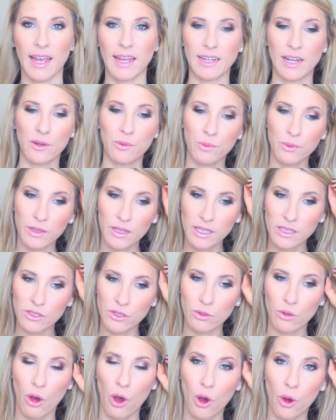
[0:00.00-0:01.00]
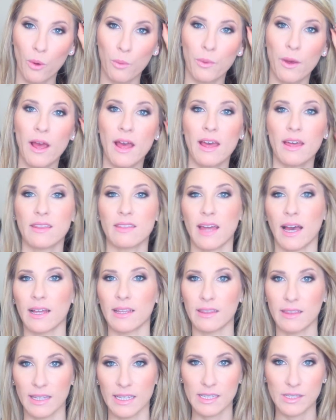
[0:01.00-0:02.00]
and I really do hope
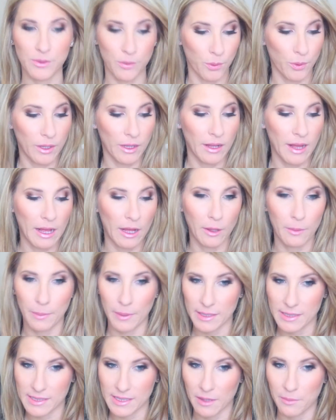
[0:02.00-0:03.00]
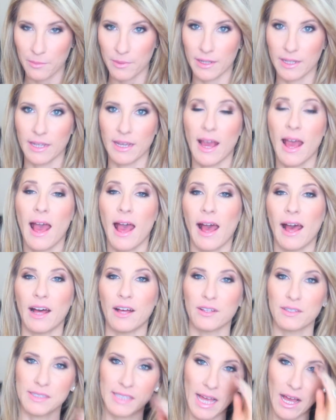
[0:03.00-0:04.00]
that this will help somebody
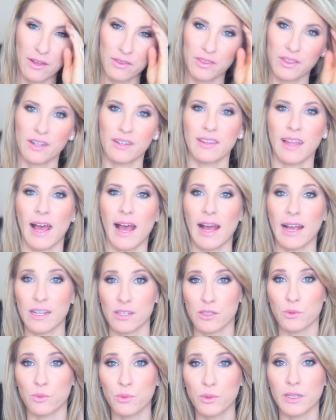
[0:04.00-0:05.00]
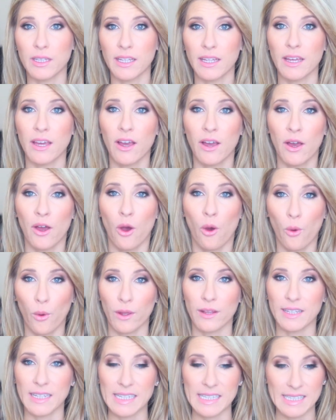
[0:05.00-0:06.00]
else out there that has really
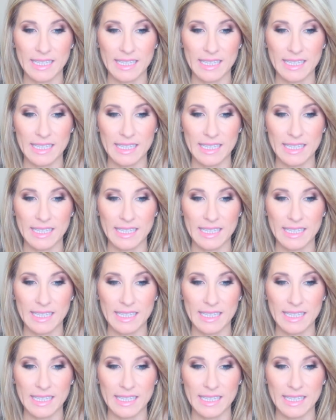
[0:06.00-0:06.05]
oily